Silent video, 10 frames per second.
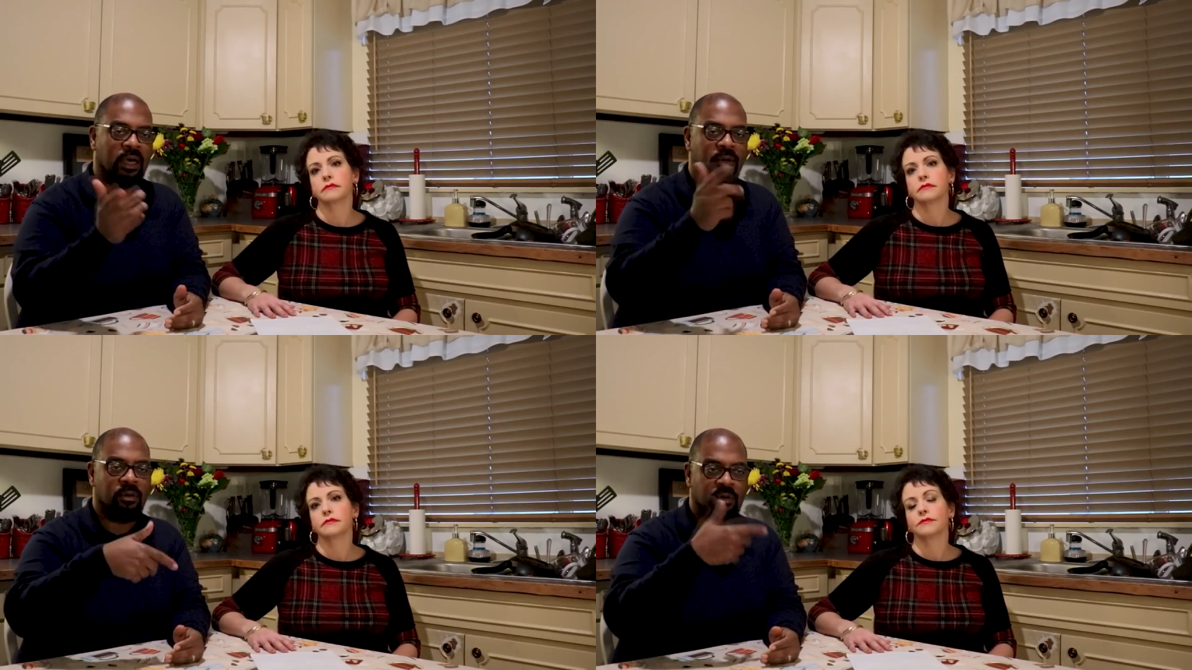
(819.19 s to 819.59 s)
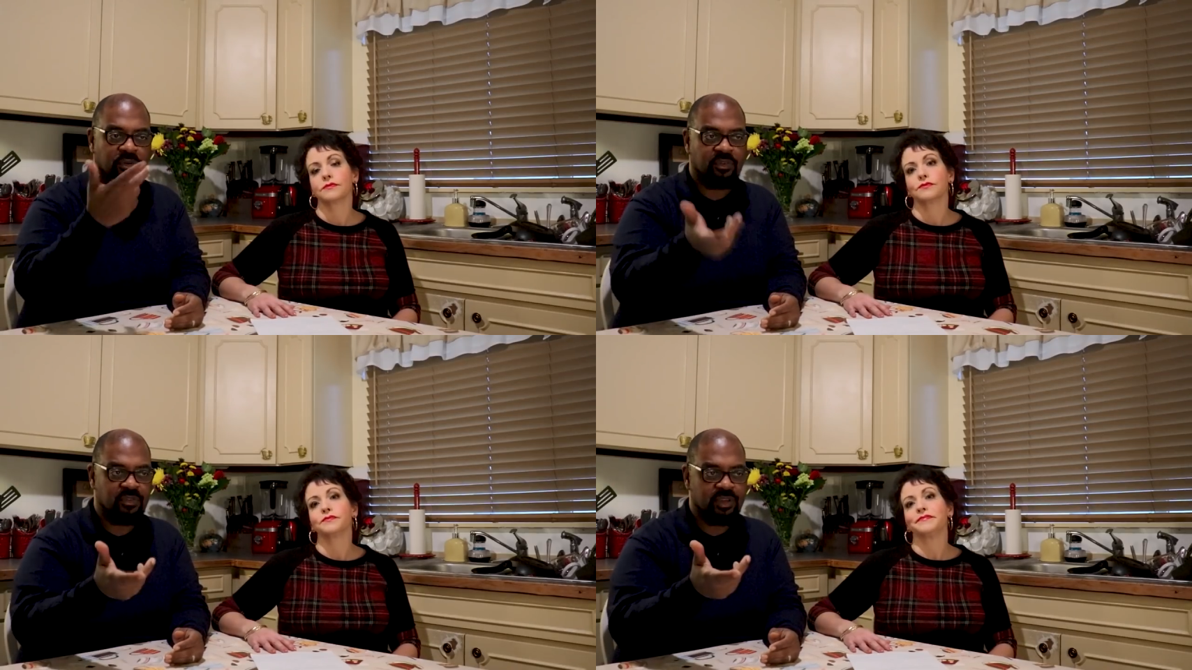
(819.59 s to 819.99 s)
Speaker 1: our
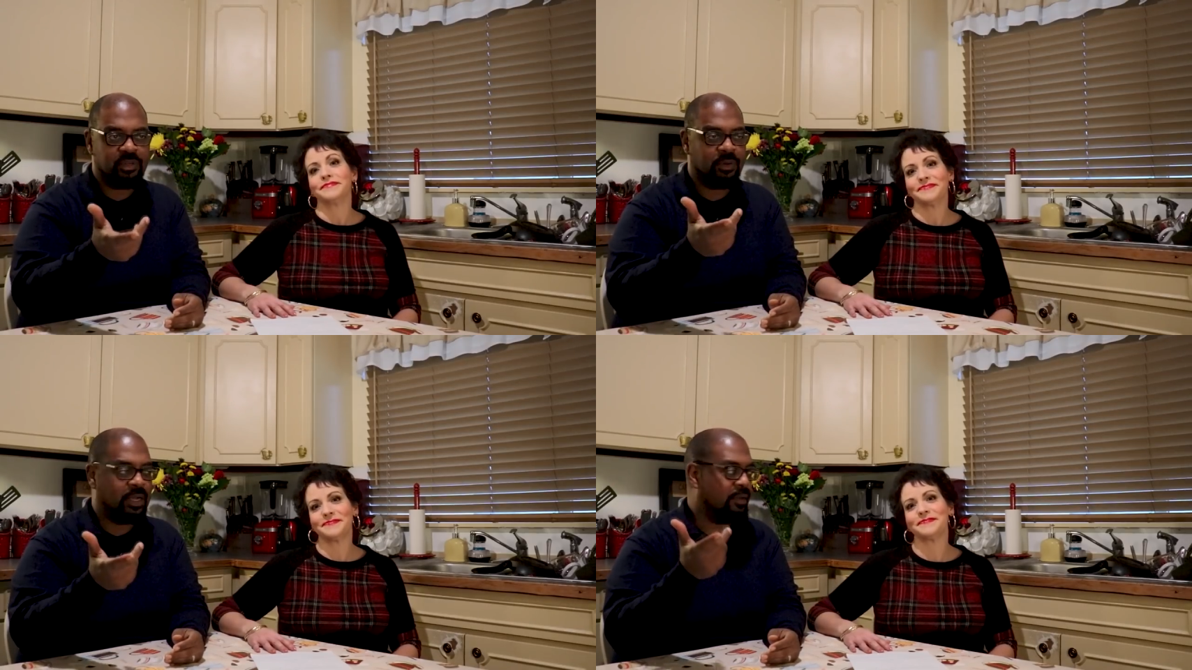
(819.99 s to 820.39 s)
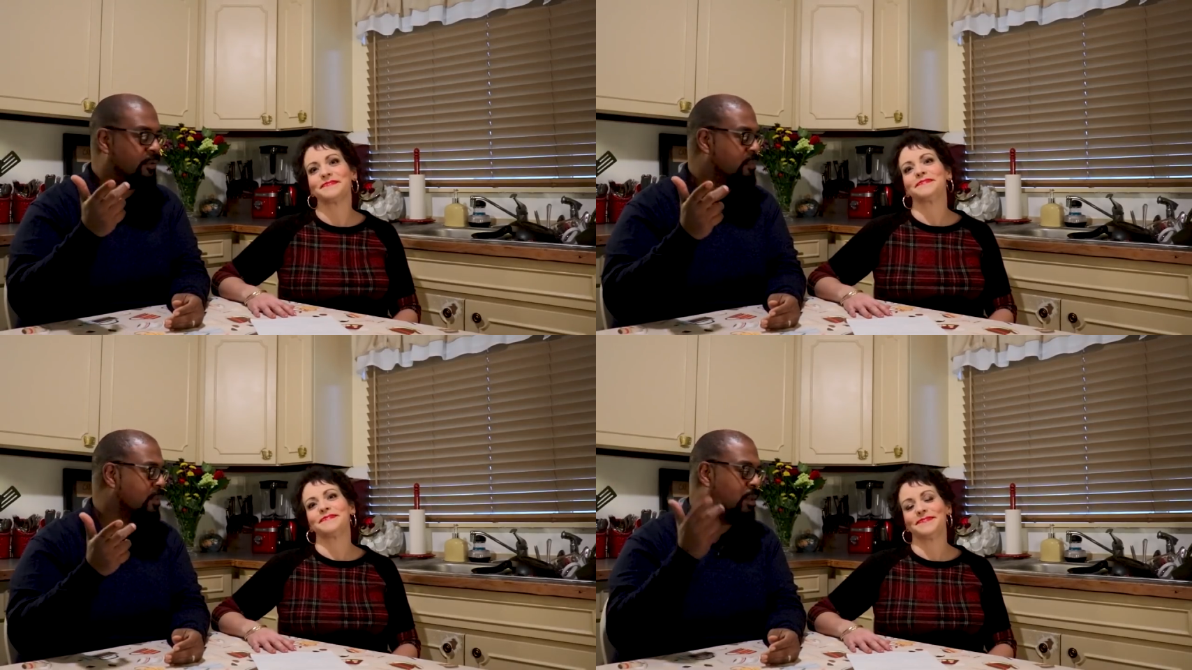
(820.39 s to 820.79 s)
old
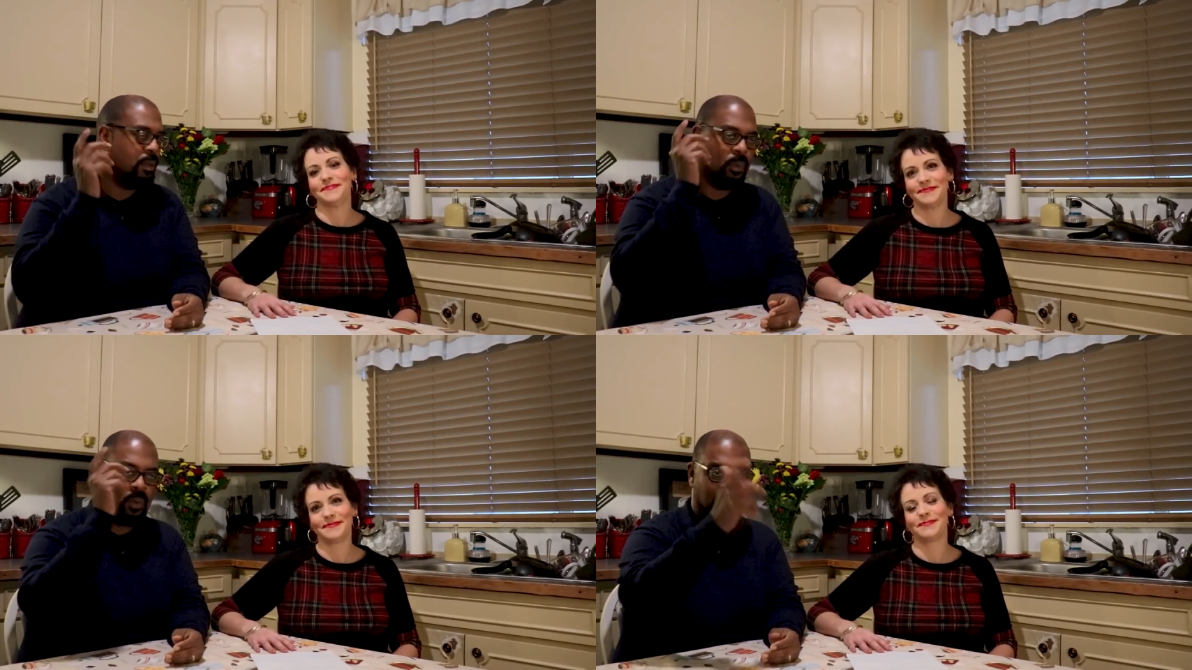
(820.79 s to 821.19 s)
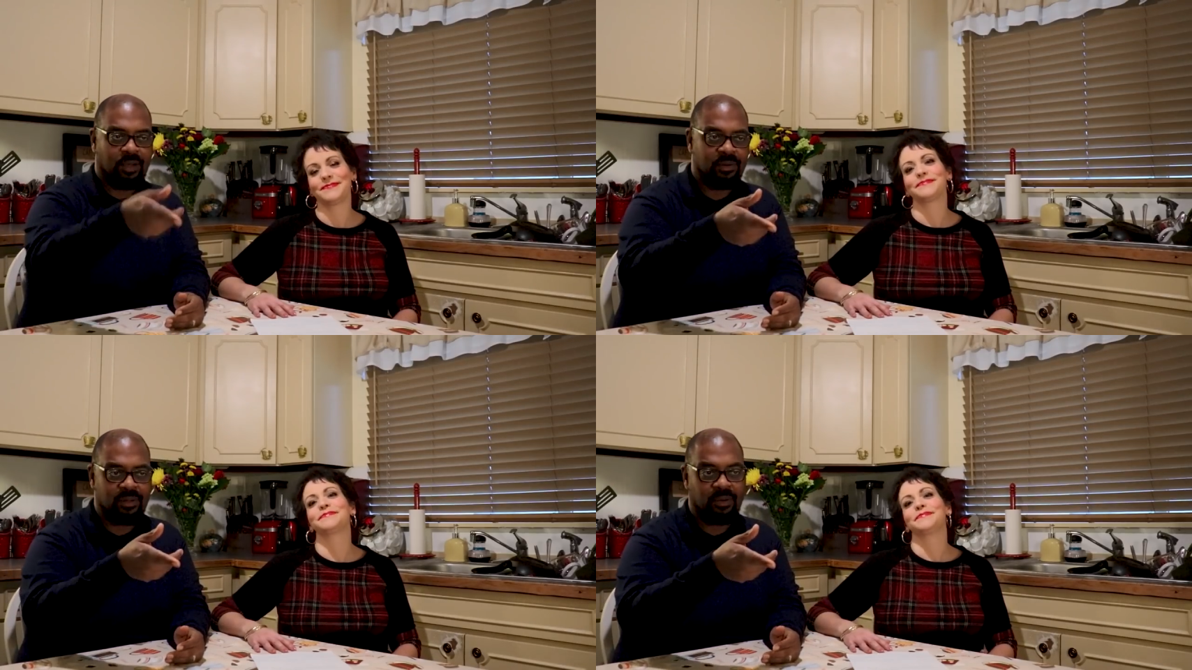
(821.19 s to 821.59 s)
refrigerator went
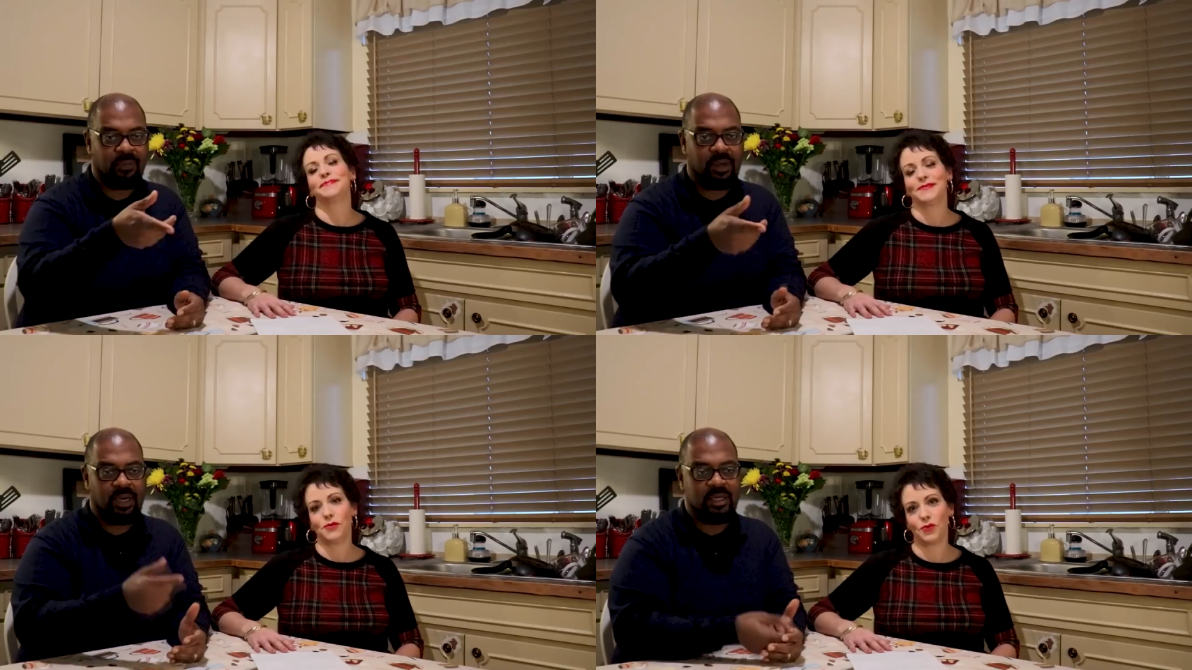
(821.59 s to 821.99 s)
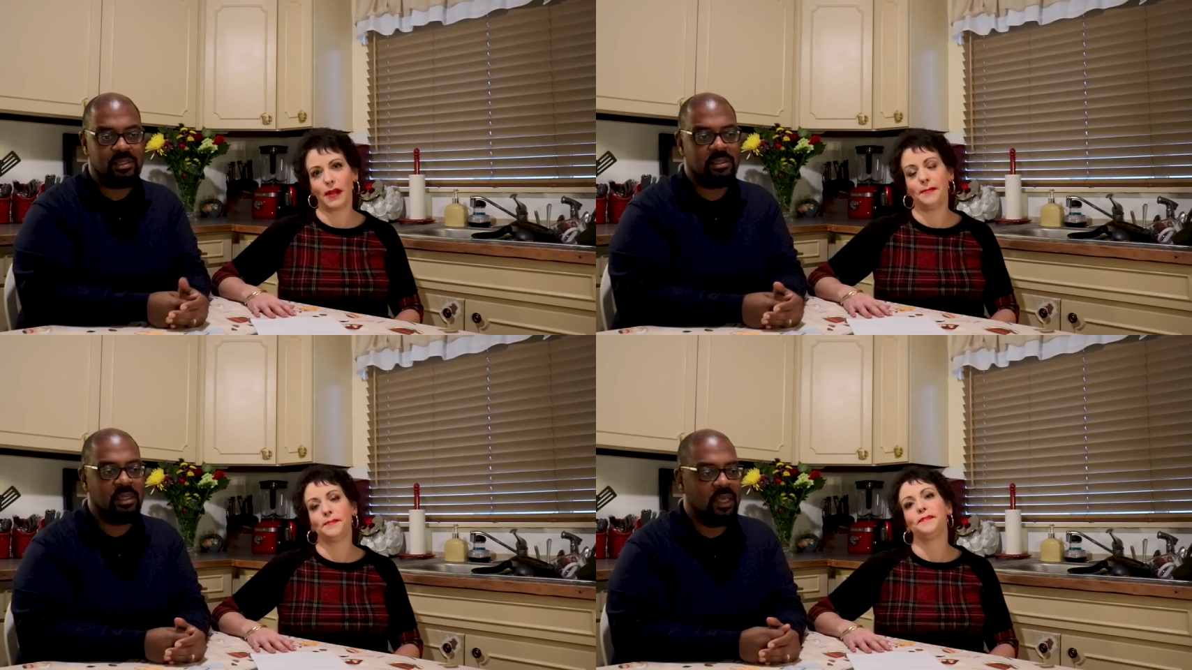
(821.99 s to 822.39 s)
out into the garage.
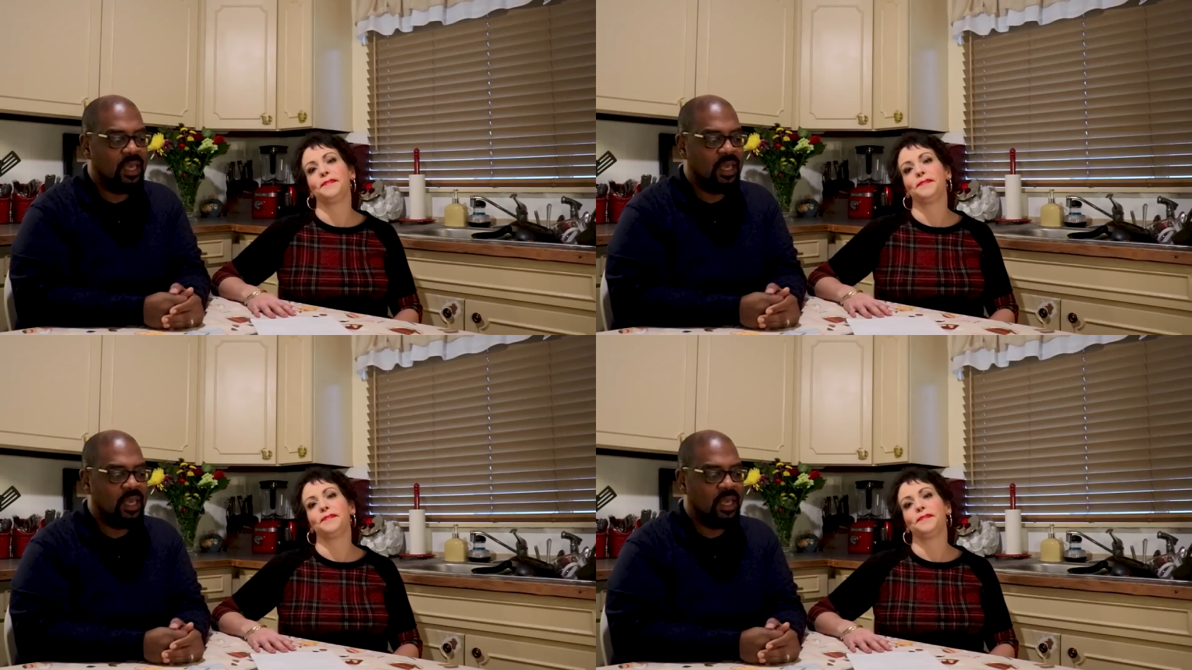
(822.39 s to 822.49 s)
Right.